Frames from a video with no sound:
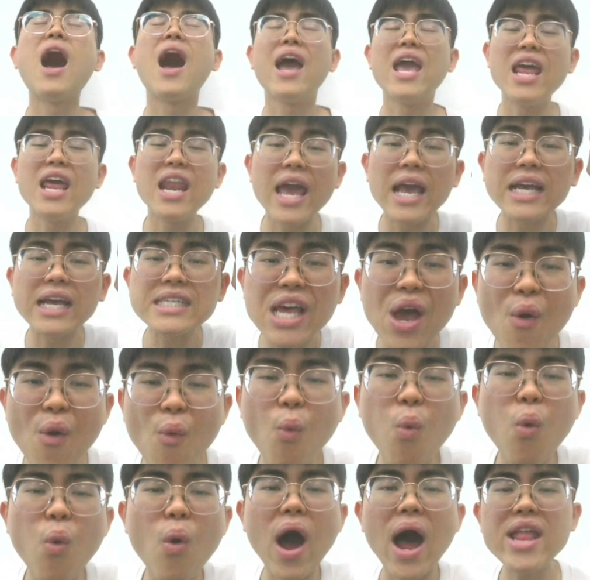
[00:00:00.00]
It is
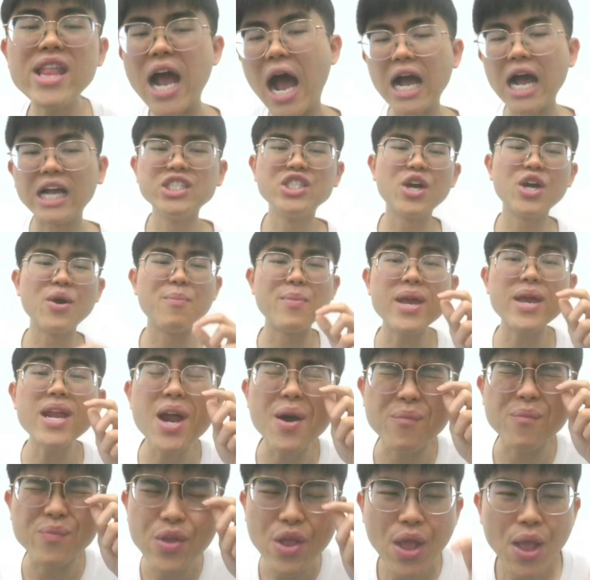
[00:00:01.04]
100
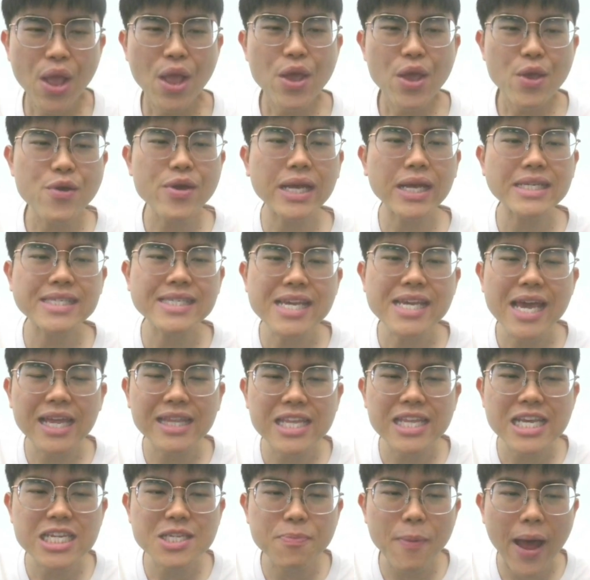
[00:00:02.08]
meters. You can see
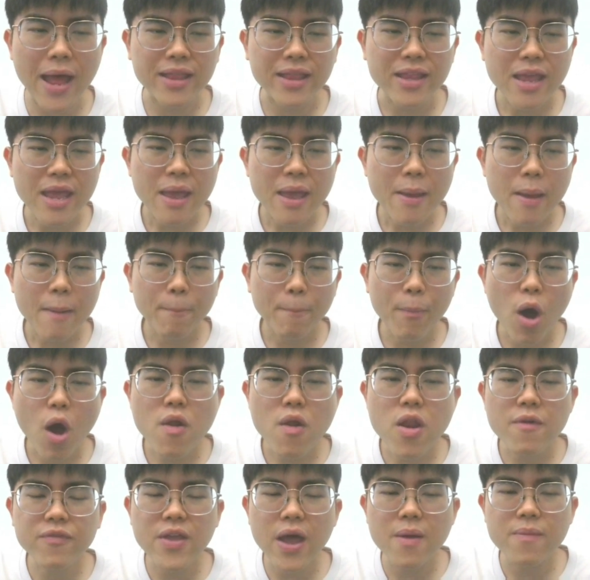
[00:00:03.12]
at this part,
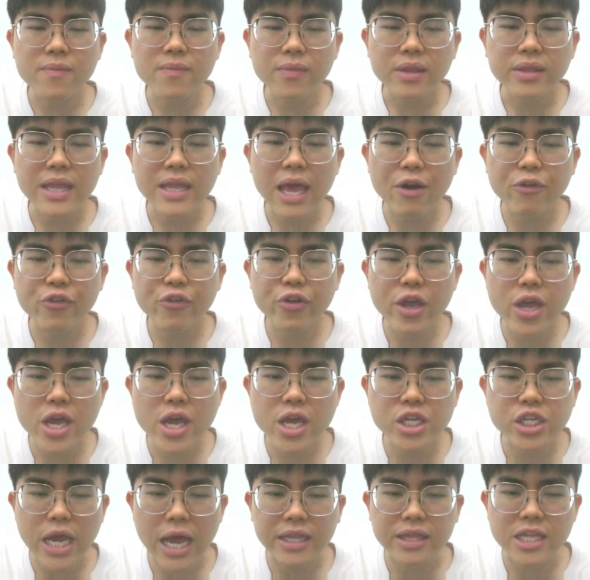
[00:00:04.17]
both of them, they
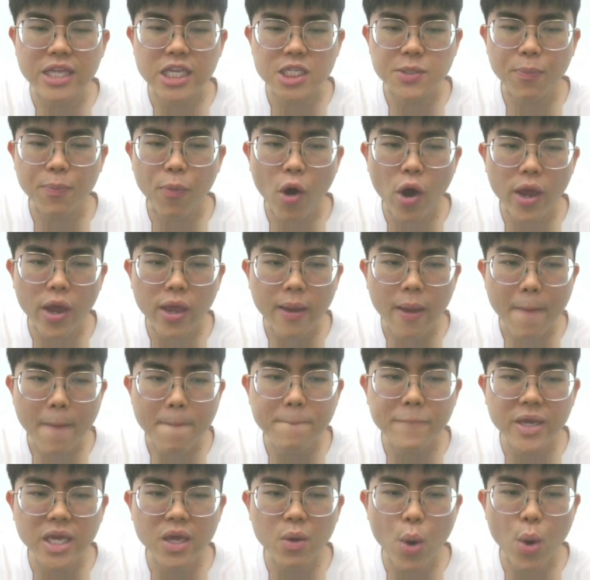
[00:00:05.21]
reach at this point.
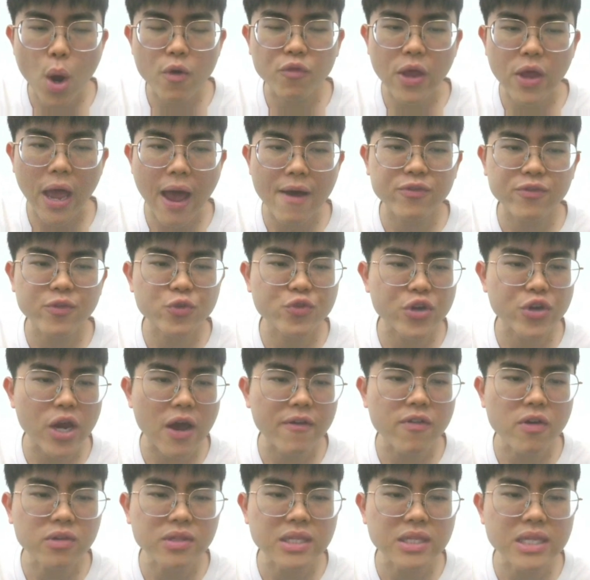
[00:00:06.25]
B will have to
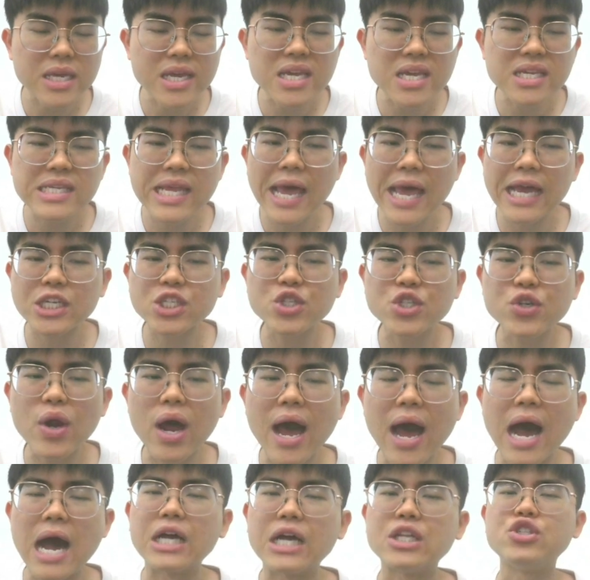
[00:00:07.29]
travel these extra
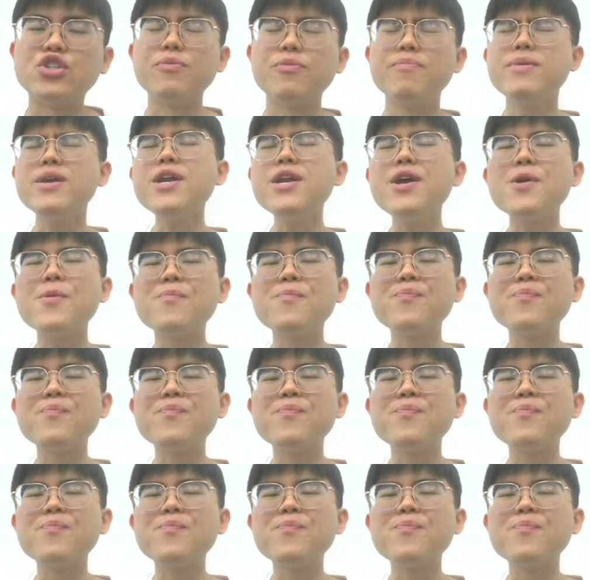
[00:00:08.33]
100 meters.